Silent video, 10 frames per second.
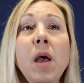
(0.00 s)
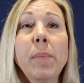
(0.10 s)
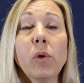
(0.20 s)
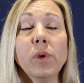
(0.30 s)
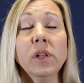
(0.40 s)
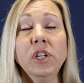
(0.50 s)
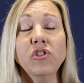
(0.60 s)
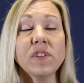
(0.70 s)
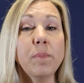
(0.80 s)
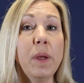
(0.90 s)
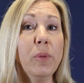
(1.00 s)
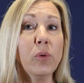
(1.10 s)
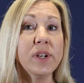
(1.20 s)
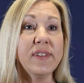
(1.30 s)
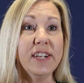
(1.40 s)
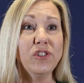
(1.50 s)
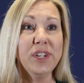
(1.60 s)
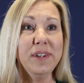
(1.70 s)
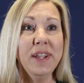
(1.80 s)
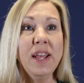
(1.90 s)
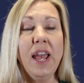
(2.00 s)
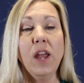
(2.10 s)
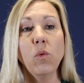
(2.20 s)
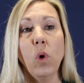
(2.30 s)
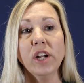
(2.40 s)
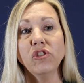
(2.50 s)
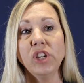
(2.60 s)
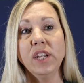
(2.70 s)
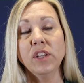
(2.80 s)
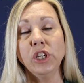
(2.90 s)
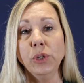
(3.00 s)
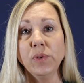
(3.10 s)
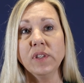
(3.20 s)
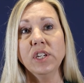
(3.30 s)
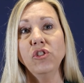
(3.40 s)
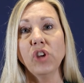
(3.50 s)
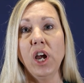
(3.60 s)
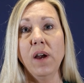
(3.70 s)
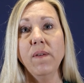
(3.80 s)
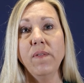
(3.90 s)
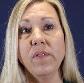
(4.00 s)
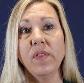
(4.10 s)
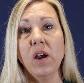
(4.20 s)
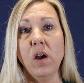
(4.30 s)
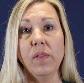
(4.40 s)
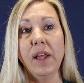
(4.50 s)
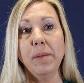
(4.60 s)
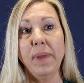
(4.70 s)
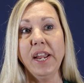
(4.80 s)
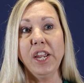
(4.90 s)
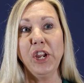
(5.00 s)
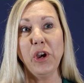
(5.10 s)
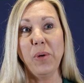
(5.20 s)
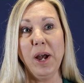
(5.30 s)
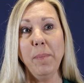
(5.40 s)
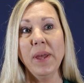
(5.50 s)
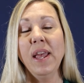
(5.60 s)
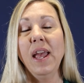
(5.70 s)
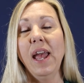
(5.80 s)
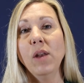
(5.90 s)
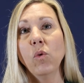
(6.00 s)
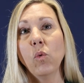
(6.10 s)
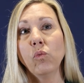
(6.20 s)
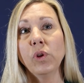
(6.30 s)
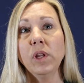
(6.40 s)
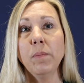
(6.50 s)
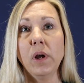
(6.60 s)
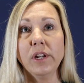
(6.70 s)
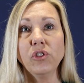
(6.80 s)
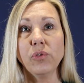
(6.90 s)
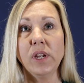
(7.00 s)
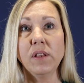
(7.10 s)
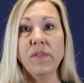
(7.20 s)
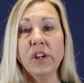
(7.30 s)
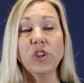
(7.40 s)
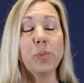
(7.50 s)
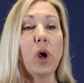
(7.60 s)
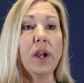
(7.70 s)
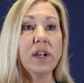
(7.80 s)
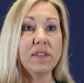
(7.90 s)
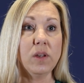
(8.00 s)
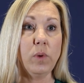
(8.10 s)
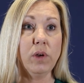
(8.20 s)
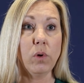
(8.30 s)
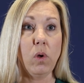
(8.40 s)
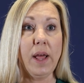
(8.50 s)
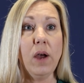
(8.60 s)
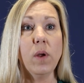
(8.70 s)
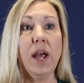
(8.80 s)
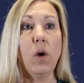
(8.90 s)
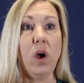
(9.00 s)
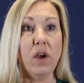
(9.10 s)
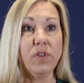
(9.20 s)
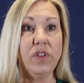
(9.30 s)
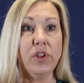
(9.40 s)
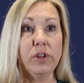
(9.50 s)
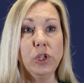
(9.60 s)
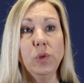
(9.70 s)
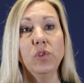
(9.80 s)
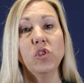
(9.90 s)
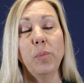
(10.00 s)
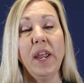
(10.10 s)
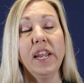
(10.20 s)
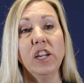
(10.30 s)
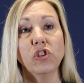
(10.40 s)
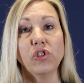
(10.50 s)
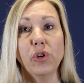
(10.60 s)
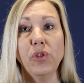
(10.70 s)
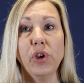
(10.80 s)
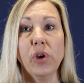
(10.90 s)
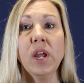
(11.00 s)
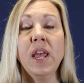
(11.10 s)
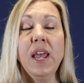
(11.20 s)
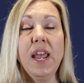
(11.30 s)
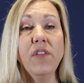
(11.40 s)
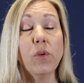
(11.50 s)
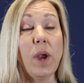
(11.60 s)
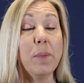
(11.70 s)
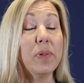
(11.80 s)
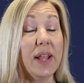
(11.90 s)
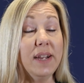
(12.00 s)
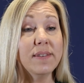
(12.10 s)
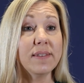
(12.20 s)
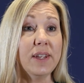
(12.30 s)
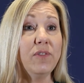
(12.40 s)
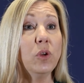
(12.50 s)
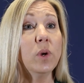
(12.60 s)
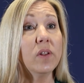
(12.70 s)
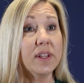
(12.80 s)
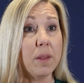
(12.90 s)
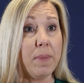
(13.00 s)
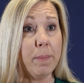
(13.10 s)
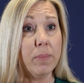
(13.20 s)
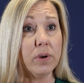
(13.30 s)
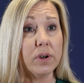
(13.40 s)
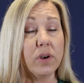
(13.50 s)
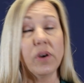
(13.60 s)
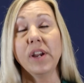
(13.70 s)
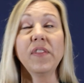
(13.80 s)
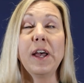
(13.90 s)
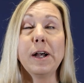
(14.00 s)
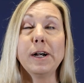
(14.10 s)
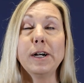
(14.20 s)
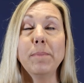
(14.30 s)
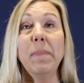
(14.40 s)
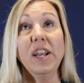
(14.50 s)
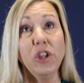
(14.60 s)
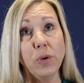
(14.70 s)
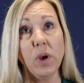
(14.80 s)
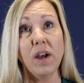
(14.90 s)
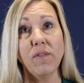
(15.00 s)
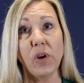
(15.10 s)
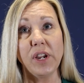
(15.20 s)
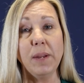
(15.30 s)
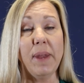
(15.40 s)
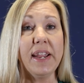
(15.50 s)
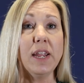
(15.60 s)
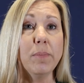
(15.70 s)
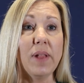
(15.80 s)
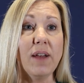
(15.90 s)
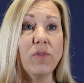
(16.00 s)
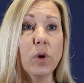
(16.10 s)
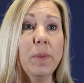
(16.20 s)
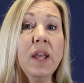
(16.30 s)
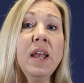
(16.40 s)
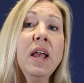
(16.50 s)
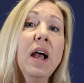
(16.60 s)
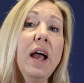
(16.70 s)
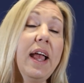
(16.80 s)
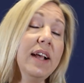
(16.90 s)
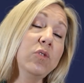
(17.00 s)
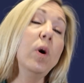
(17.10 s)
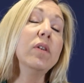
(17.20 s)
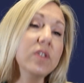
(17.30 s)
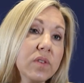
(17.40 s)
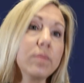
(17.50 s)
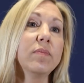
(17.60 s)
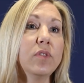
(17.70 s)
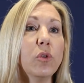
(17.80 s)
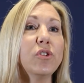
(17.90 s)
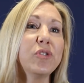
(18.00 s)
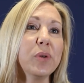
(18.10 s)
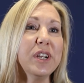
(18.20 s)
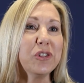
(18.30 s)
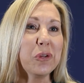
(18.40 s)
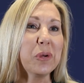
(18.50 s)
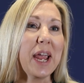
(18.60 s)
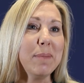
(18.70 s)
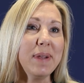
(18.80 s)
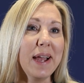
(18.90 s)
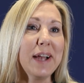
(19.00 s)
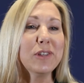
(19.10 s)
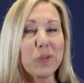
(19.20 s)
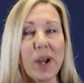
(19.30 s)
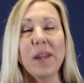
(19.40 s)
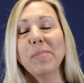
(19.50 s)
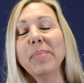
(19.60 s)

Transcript: But really just member retention and watching the usage of the online banking go up and really monitoring the various products that we roll out, how often they're used, making sure they're in the right place, if you will, in the member or in the menu of our e-banking platform, as well as the traditional KPIs, right?